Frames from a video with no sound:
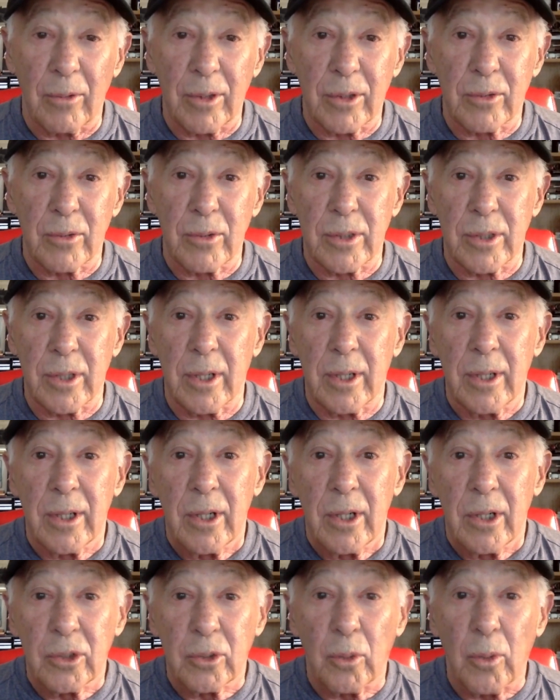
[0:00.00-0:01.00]
which was a
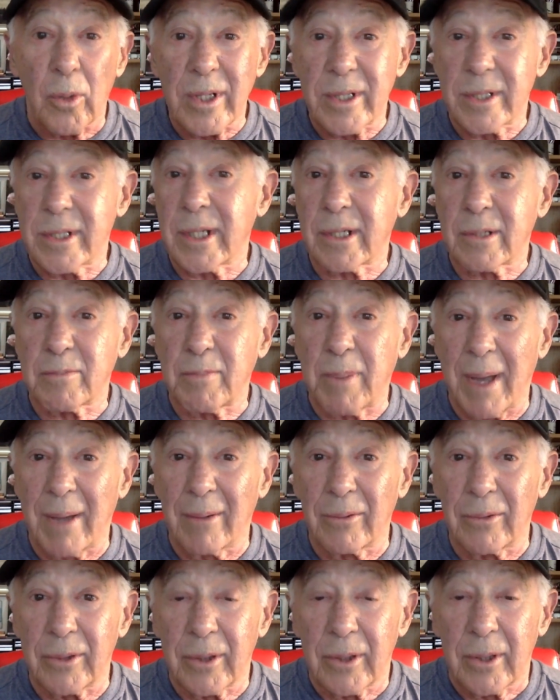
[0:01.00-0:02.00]

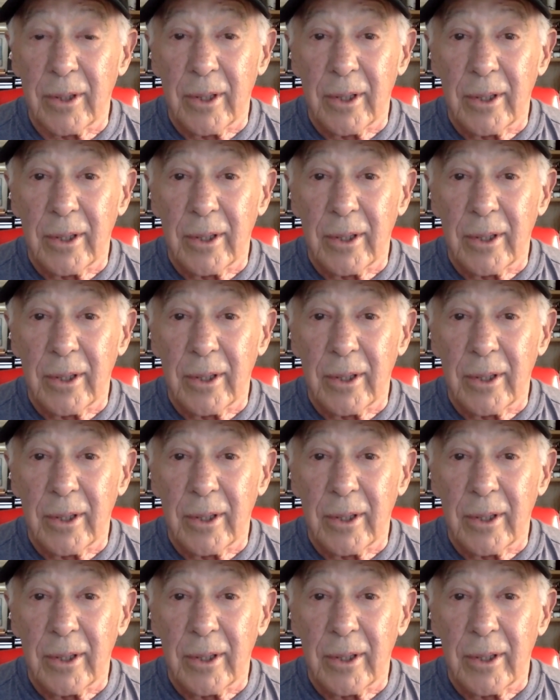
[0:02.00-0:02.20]
26-pound